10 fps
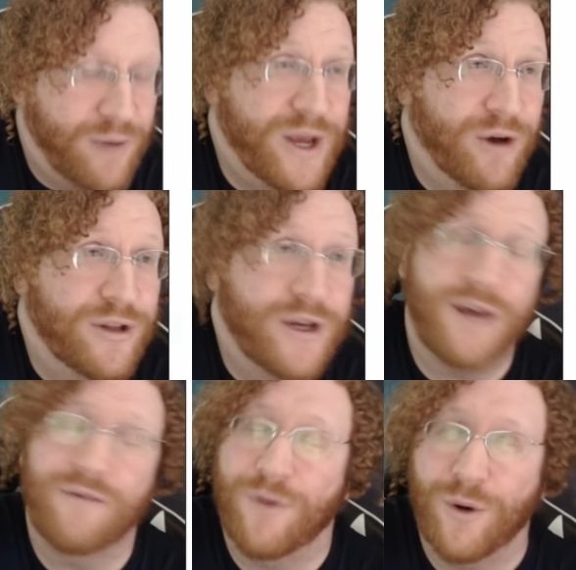We are
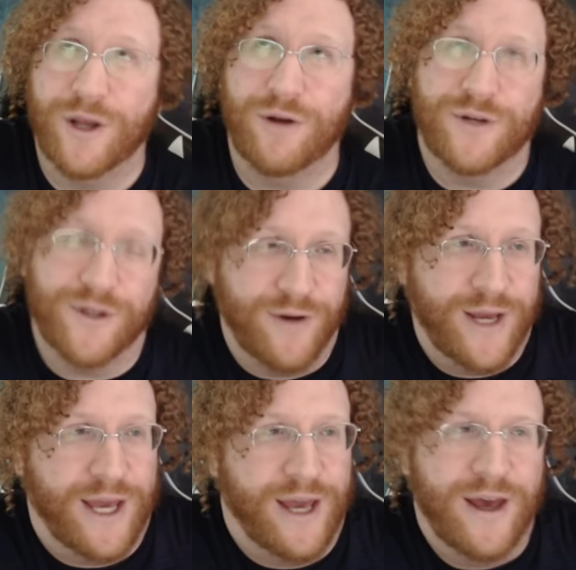looking for your
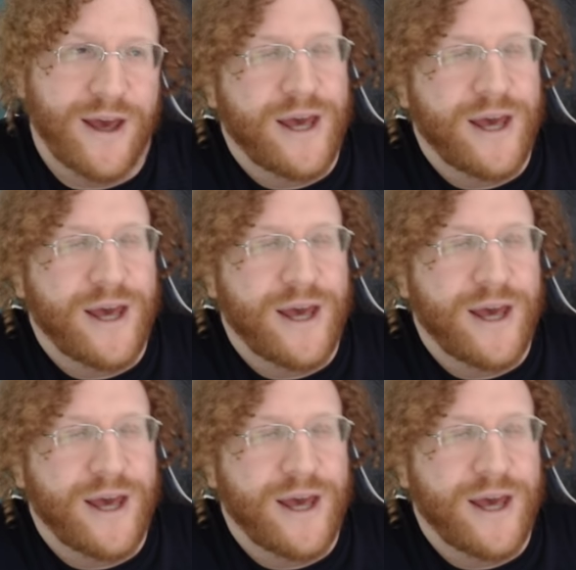degree,